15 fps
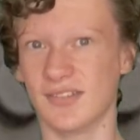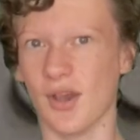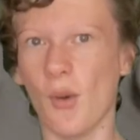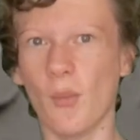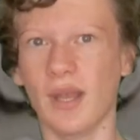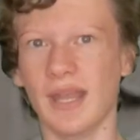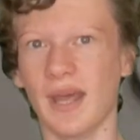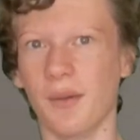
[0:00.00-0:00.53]

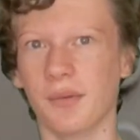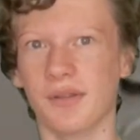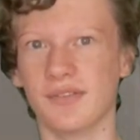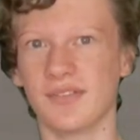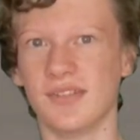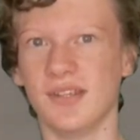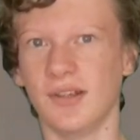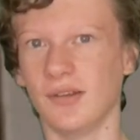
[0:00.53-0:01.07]
going down the
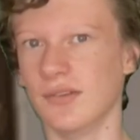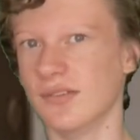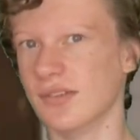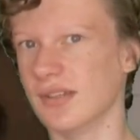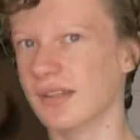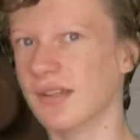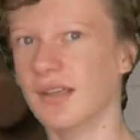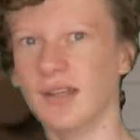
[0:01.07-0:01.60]
stairs
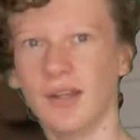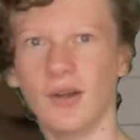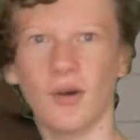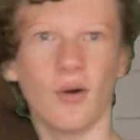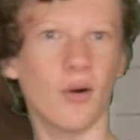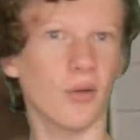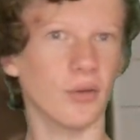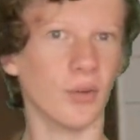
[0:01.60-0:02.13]
and
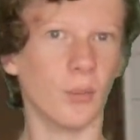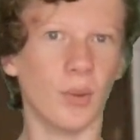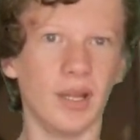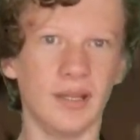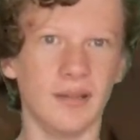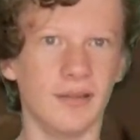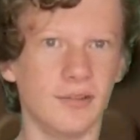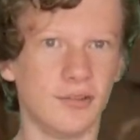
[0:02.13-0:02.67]
all the way to
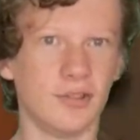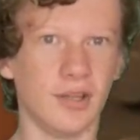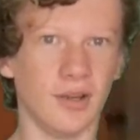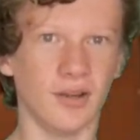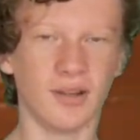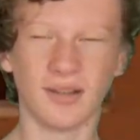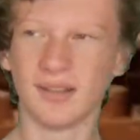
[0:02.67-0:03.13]
the chair.